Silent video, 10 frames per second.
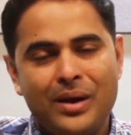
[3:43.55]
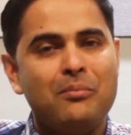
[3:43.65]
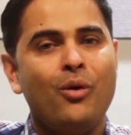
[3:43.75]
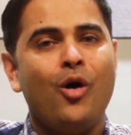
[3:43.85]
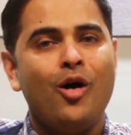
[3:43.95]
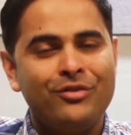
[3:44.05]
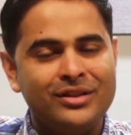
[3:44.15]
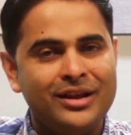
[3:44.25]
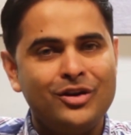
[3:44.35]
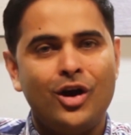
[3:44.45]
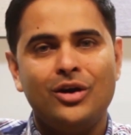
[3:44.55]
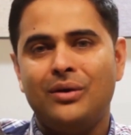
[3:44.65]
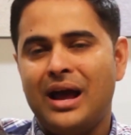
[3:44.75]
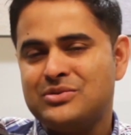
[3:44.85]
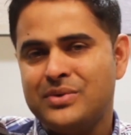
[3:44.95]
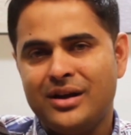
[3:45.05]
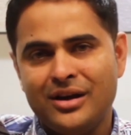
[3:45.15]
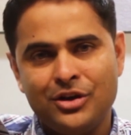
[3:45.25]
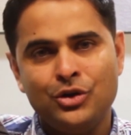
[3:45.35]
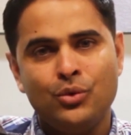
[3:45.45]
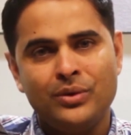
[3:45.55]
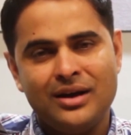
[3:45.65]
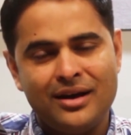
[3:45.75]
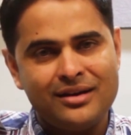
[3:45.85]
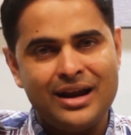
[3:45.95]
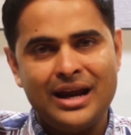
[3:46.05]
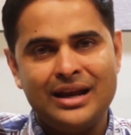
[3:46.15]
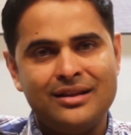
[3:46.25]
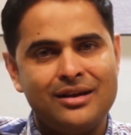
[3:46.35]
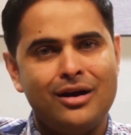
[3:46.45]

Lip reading: When more often than not, as we continue with our grind,